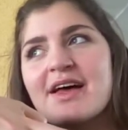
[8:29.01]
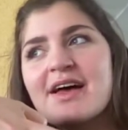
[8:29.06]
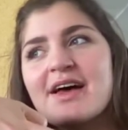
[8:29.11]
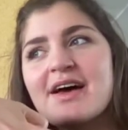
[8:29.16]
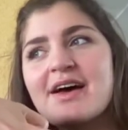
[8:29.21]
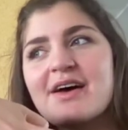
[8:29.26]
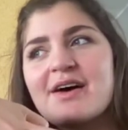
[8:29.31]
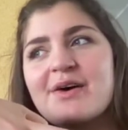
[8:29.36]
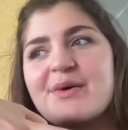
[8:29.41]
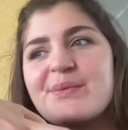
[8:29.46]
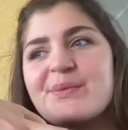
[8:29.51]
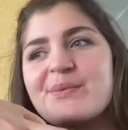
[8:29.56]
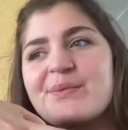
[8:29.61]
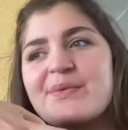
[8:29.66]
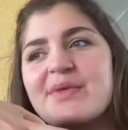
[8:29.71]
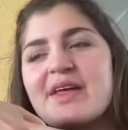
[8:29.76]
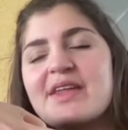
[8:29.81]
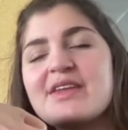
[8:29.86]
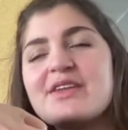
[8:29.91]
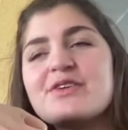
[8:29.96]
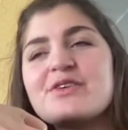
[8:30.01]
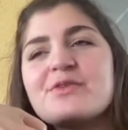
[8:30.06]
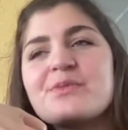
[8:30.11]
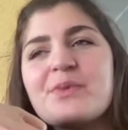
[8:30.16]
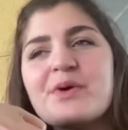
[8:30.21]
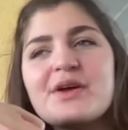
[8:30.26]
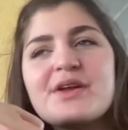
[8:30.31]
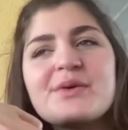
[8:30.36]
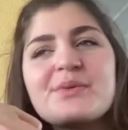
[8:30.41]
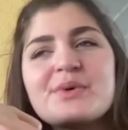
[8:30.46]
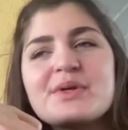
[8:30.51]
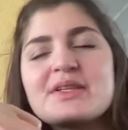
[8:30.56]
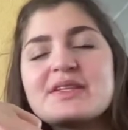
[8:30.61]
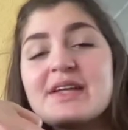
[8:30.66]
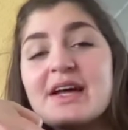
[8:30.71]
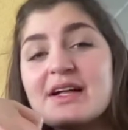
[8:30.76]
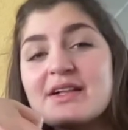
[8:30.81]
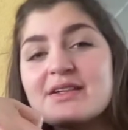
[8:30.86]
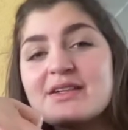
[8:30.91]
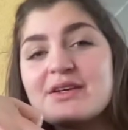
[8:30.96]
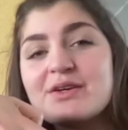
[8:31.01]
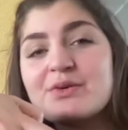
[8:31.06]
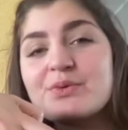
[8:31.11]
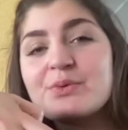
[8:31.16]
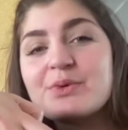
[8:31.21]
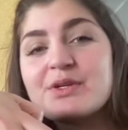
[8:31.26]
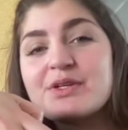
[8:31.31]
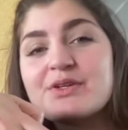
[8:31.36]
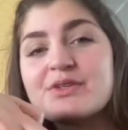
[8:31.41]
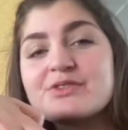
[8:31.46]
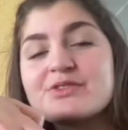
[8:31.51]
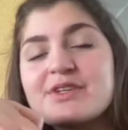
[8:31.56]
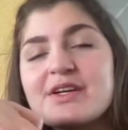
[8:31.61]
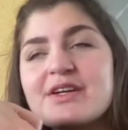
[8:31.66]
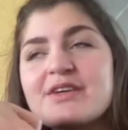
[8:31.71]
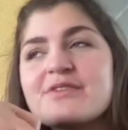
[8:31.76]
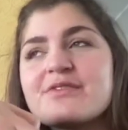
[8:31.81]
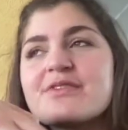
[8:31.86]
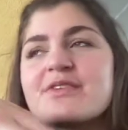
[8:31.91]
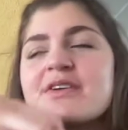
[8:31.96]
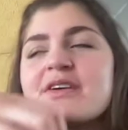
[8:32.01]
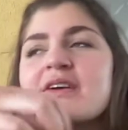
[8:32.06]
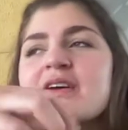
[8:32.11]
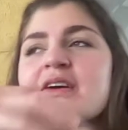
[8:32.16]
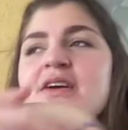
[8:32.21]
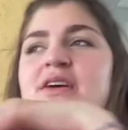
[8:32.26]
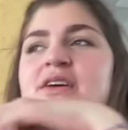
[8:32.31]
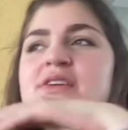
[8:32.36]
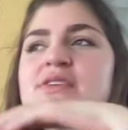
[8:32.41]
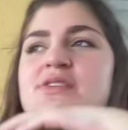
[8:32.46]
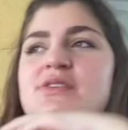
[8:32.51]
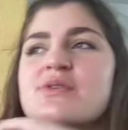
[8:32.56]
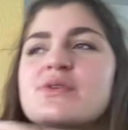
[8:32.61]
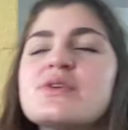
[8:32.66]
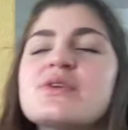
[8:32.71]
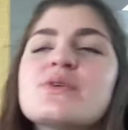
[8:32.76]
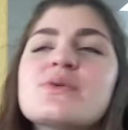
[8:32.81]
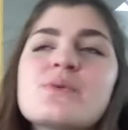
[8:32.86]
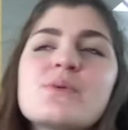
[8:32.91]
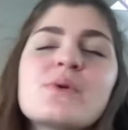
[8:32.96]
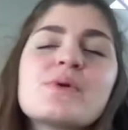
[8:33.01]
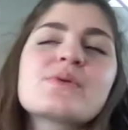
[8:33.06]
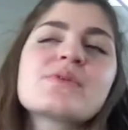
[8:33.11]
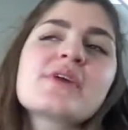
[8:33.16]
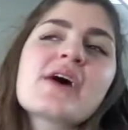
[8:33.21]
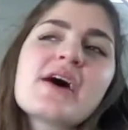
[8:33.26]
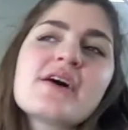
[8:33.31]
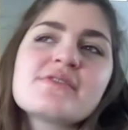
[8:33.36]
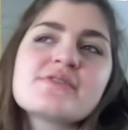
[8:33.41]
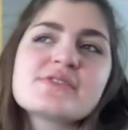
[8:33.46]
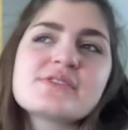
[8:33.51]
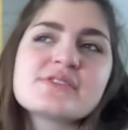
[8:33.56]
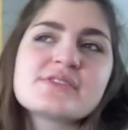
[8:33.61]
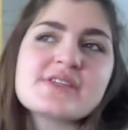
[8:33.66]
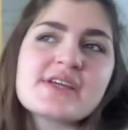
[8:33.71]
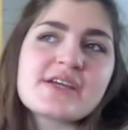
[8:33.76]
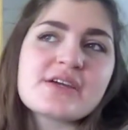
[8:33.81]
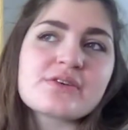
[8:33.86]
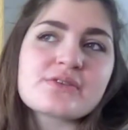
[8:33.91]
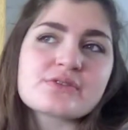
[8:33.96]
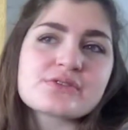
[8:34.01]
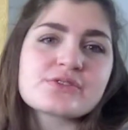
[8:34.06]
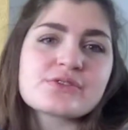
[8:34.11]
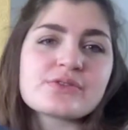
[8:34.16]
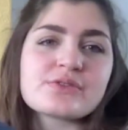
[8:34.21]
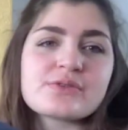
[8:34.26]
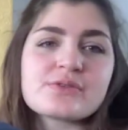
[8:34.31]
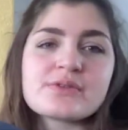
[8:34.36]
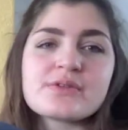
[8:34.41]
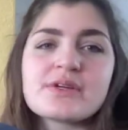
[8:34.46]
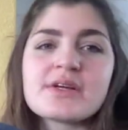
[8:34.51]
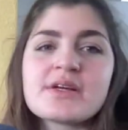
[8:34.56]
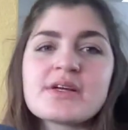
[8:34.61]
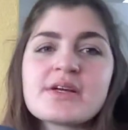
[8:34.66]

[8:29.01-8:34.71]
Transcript: And your body will tell you what you crave. So you won't have to take control.